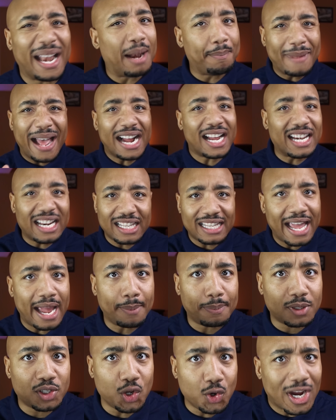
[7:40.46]
But I'm not gonna
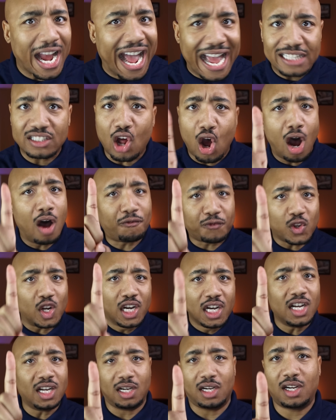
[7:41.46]
let you guys off the
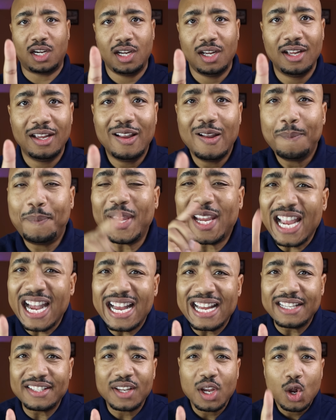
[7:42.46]
hook
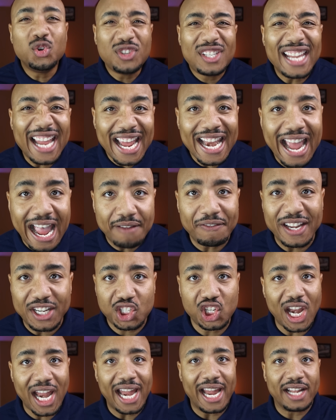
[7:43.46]
because you did have a
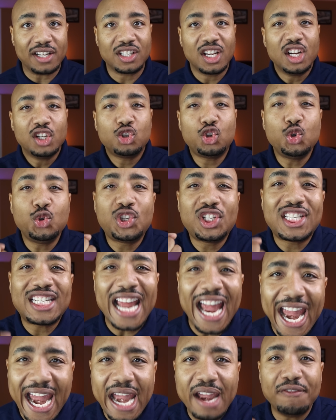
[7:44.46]
chance to
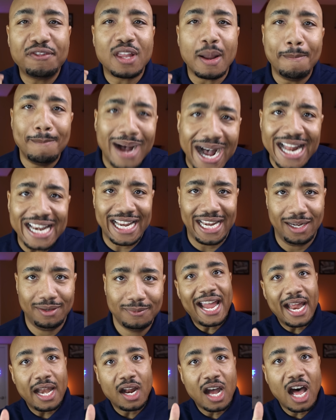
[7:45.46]
save the money.
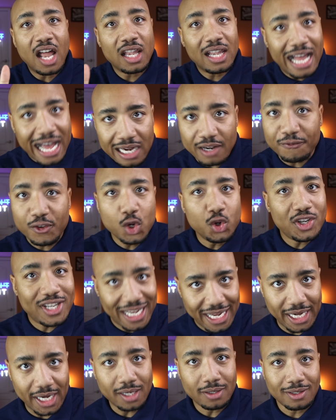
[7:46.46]
And a lot of you
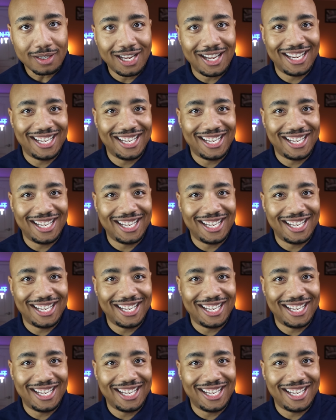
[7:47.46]
did it.